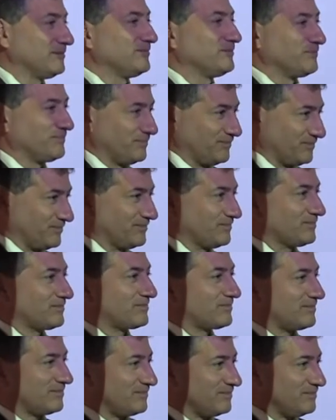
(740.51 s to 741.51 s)
rotting and
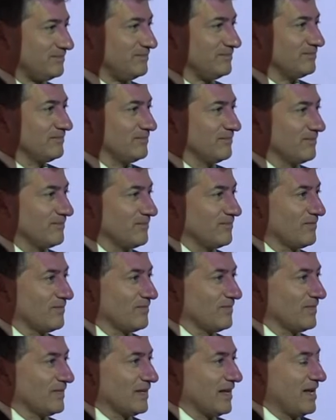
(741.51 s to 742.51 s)
started to go
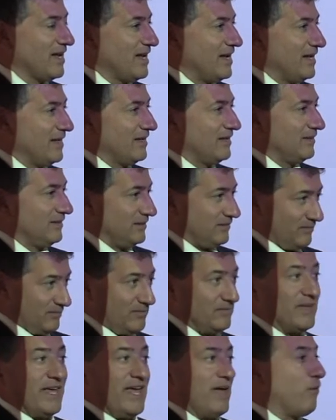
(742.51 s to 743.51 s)
but it worked.
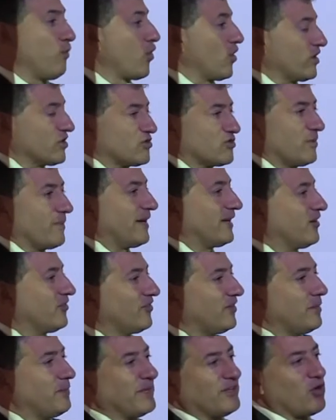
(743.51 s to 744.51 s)
It works
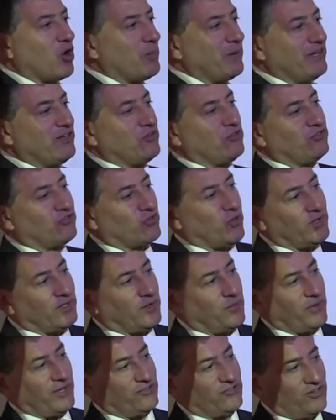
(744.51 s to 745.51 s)
tremendously, but nobody used
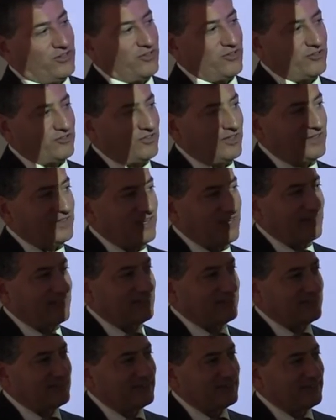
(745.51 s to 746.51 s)
toilet waste in years, did
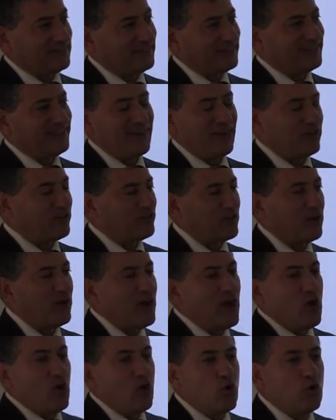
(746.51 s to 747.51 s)
they? Yeah. No,
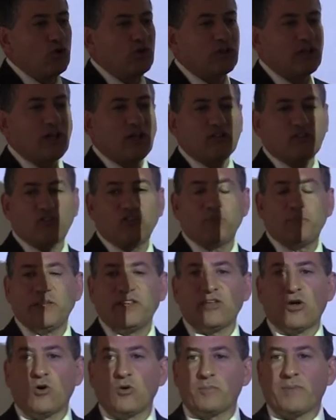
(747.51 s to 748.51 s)
so hugelkultur's
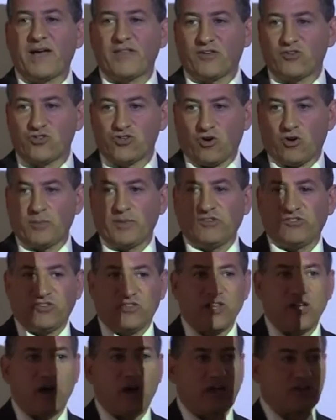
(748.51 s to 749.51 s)
been known by the Germans
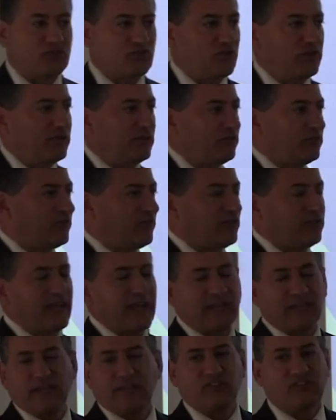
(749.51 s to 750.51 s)
and the Austrians for
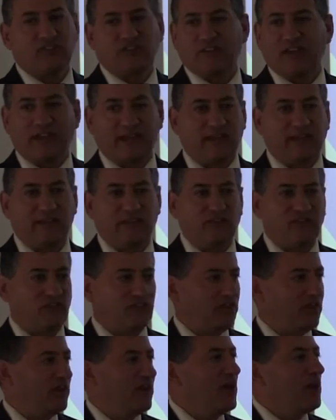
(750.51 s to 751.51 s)
decades and decades.
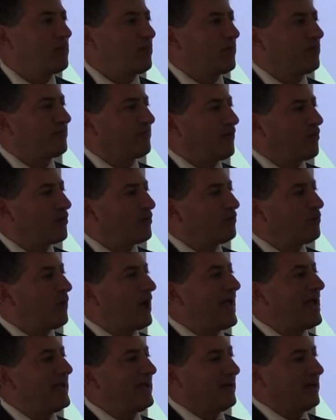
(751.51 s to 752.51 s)
It's a preferred
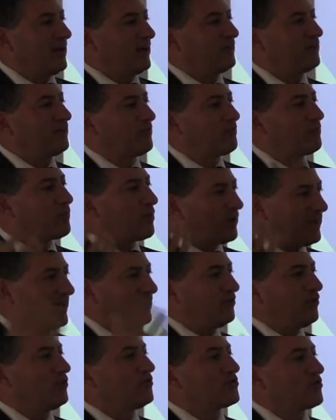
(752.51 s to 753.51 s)
way of
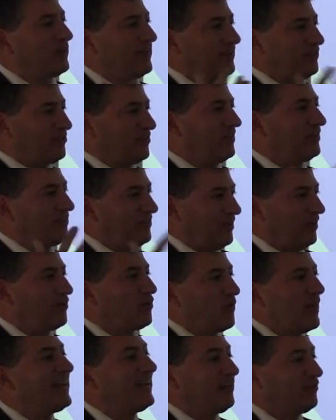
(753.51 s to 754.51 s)
putting nutrients and,
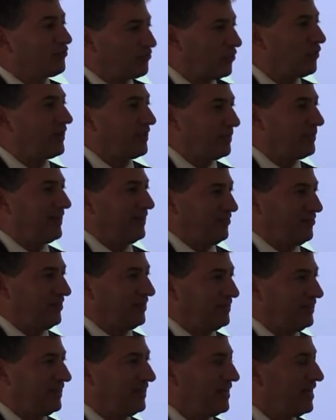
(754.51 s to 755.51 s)
and creating soil,
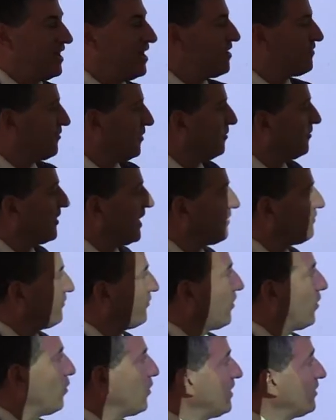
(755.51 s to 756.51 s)
basically, from
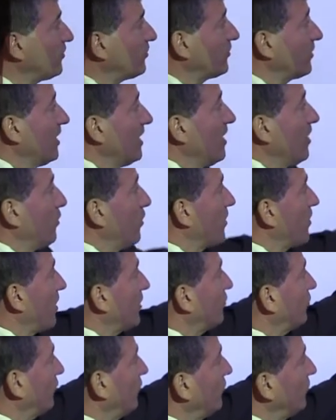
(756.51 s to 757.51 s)
deadfall. We just, with
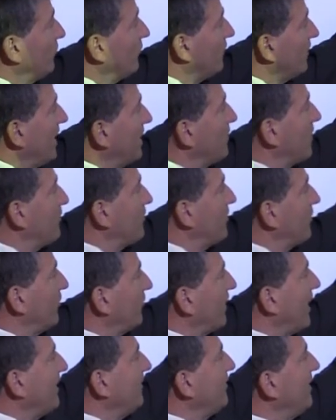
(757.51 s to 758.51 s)
our students, came up with
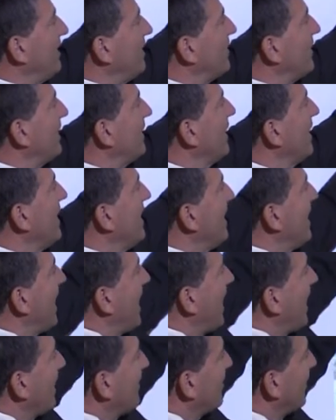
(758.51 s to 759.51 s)
this idea that
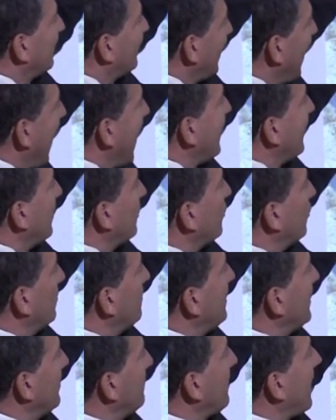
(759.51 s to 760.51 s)
the tank
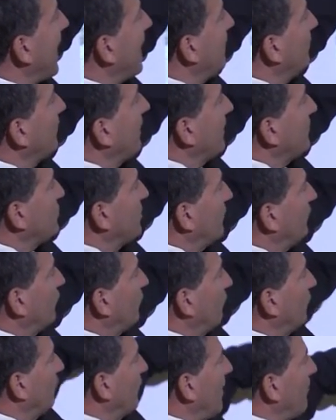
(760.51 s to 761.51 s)
could be a
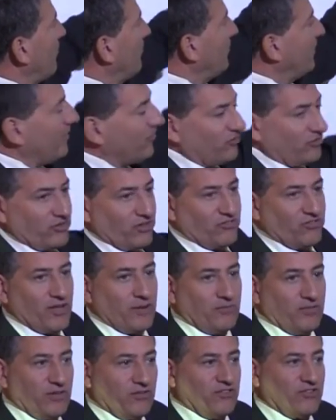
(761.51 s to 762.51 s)
biodigester, so that replaces the,
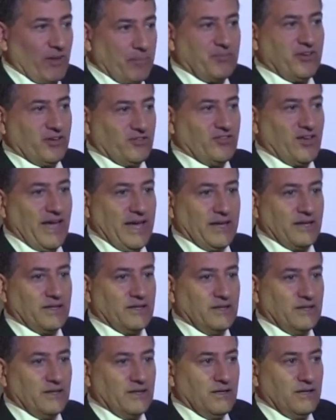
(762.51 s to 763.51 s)
the septic tank.
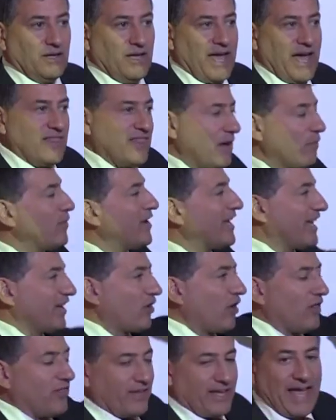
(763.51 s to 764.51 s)
And then we
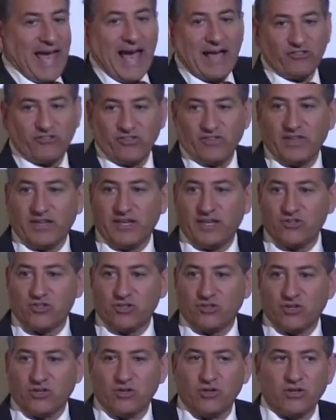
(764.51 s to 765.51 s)
get all the gas in the
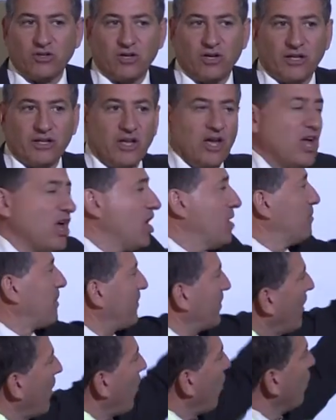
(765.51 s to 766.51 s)
kitchen to cook on.
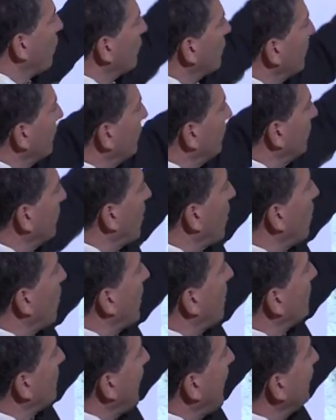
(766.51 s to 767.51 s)
But the
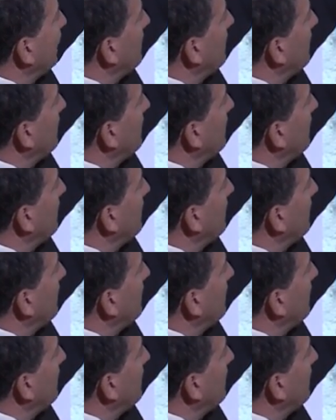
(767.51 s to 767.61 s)
overflow of